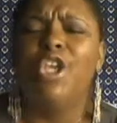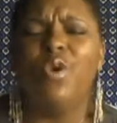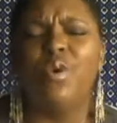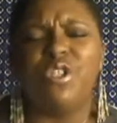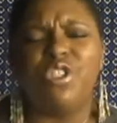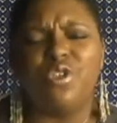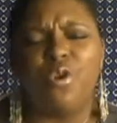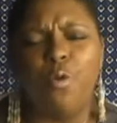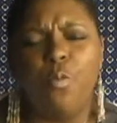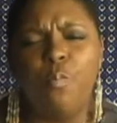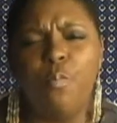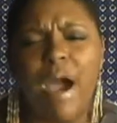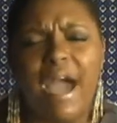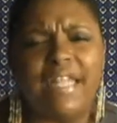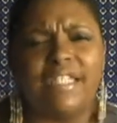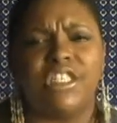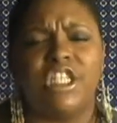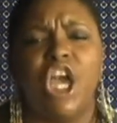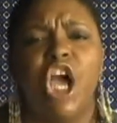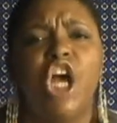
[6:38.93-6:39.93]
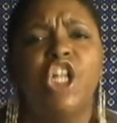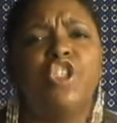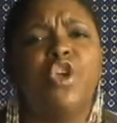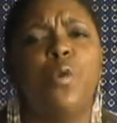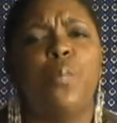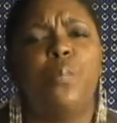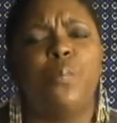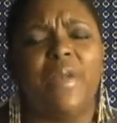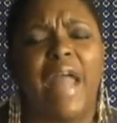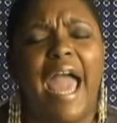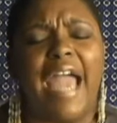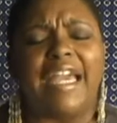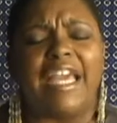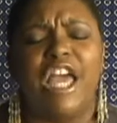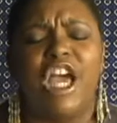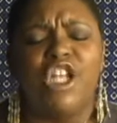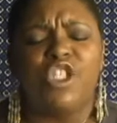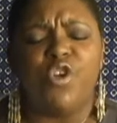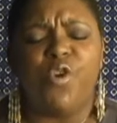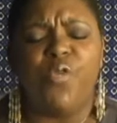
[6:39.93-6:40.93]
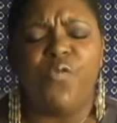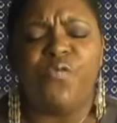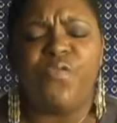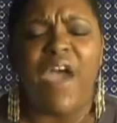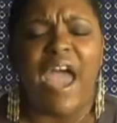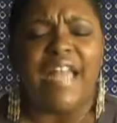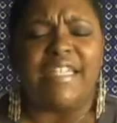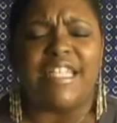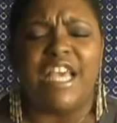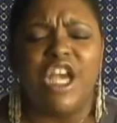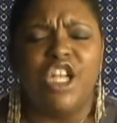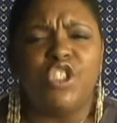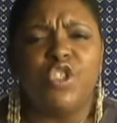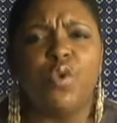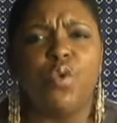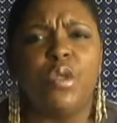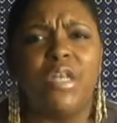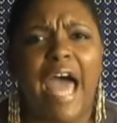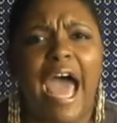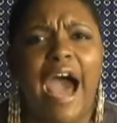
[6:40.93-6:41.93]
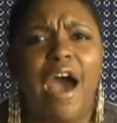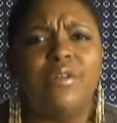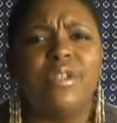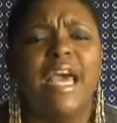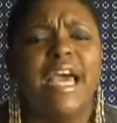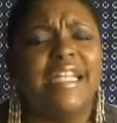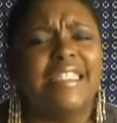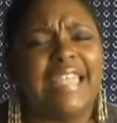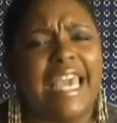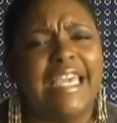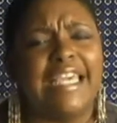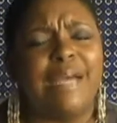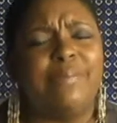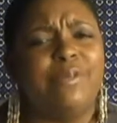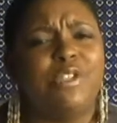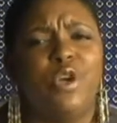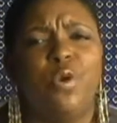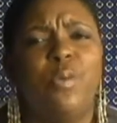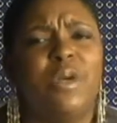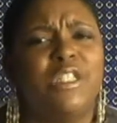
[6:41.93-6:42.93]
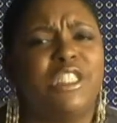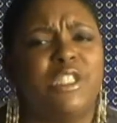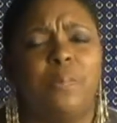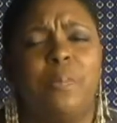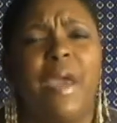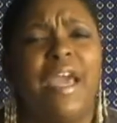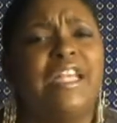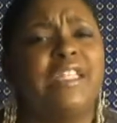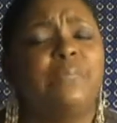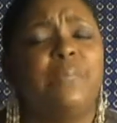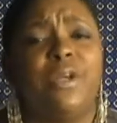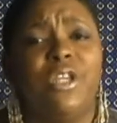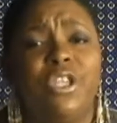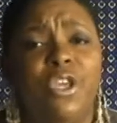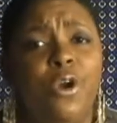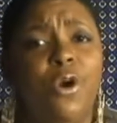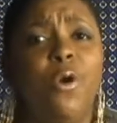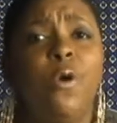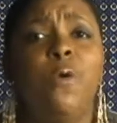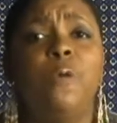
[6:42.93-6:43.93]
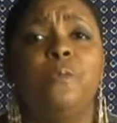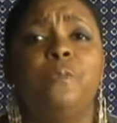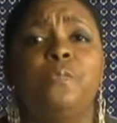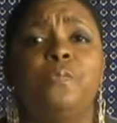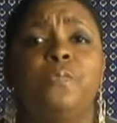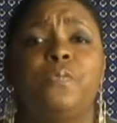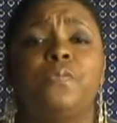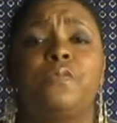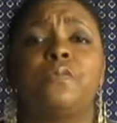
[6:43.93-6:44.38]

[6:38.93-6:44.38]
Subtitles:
You are too much, too black, too fat, too loud, take up too much space. But you